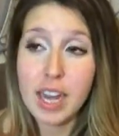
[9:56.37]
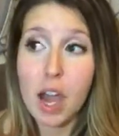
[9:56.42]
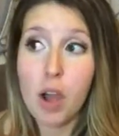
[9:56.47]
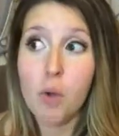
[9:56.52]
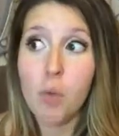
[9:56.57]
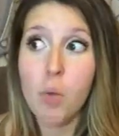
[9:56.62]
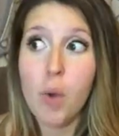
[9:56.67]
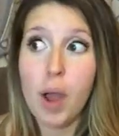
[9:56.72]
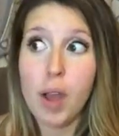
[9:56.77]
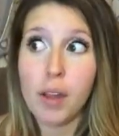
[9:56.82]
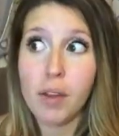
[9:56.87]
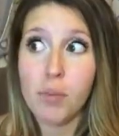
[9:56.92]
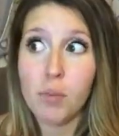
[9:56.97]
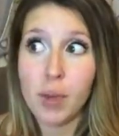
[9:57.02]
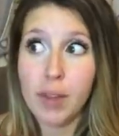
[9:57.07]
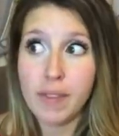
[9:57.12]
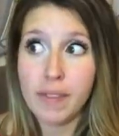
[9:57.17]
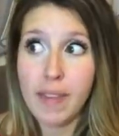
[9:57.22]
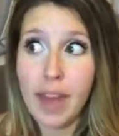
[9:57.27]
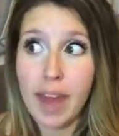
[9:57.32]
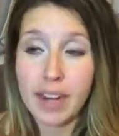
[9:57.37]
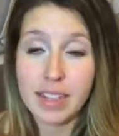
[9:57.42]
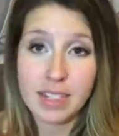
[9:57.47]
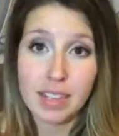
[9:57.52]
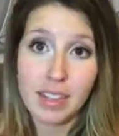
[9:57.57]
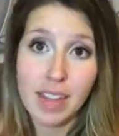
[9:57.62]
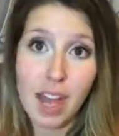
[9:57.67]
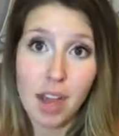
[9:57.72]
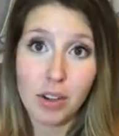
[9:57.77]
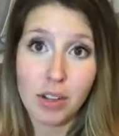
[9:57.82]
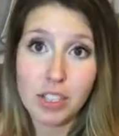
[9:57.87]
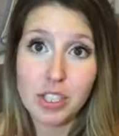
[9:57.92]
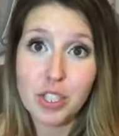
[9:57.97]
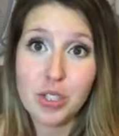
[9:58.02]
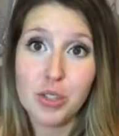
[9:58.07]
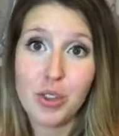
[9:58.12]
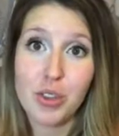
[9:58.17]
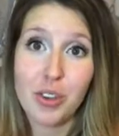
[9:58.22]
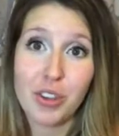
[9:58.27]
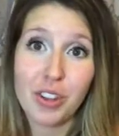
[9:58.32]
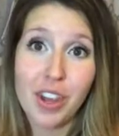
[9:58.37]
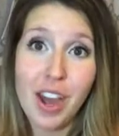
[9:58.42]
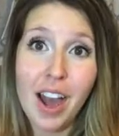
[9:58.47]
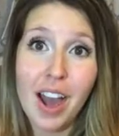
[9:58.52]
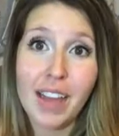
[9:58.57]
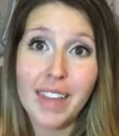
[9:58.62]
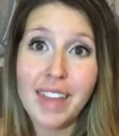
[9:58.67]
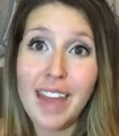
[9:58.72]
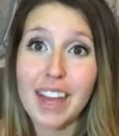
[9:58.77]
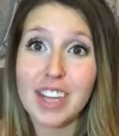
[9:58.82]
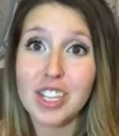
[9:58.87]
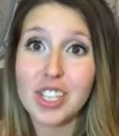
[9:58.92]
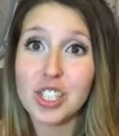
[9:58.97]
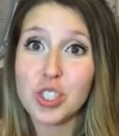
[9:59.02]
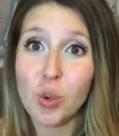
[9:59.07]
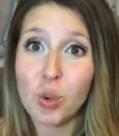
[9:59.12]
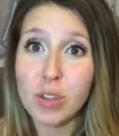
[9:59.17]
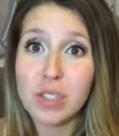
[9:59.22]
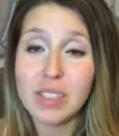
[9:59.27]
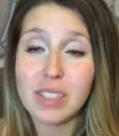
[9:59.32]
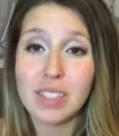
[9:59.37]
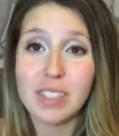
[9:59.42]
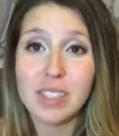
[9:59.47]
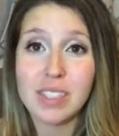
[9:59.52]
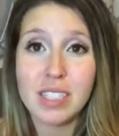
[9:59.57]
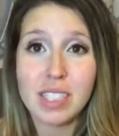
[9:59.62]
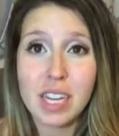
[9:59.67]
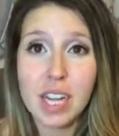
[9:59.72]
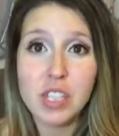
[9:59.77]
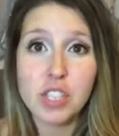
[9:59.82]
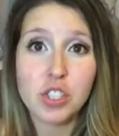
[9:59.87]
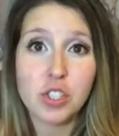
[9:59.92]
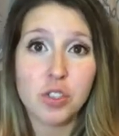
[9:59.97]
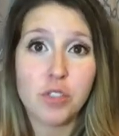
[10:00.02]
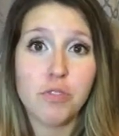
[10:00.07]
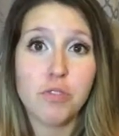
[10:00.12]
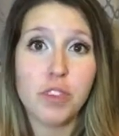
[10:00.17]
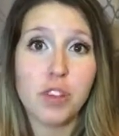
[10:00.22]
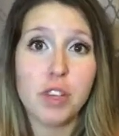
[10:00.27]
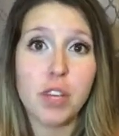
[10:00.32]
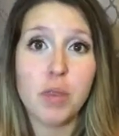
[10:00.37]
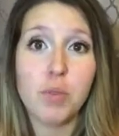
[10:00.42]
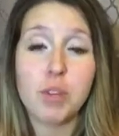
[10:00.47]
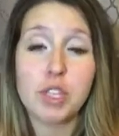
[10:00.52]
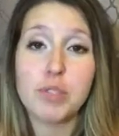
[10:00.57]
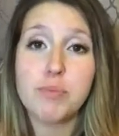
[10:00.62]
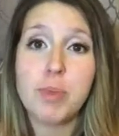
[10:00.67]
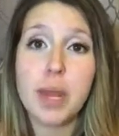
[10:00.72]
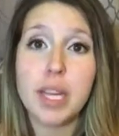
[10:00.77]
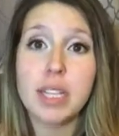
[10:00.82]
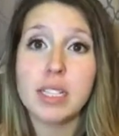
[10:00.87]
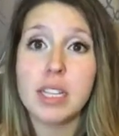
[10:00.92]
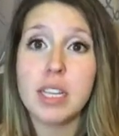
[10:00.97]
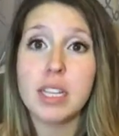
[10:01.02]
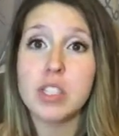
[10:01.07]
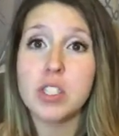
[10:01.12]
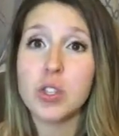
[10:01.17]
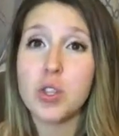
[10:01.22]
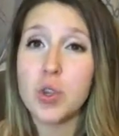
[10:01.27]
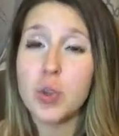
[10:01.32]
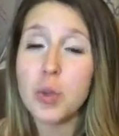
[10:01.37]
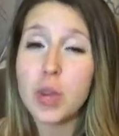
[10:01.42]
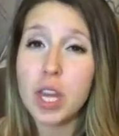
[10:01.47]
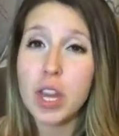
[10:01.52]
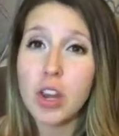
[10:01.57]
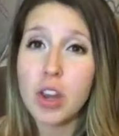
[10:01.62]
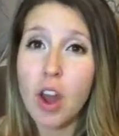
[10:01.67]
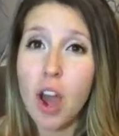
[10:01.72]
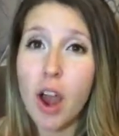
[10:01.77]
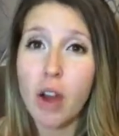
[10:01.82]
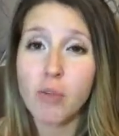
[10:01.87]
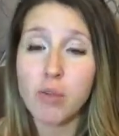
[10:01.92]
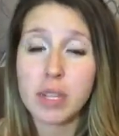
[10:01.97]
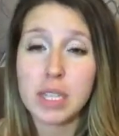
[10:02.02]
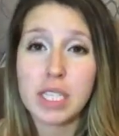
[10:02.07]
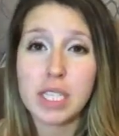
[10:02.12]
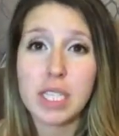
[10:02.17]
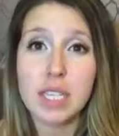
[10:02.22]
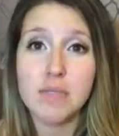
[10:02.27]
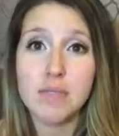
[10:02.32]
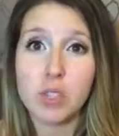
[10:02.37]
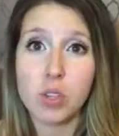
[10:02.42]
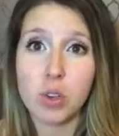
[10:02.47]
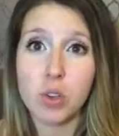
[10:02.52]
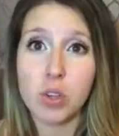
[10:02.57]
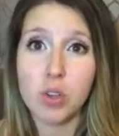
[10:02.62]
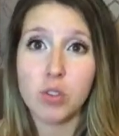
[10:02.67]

Now, when that is allowed into your gut, that shortens and stunts your villi, which makes it, and so you cannot receive certain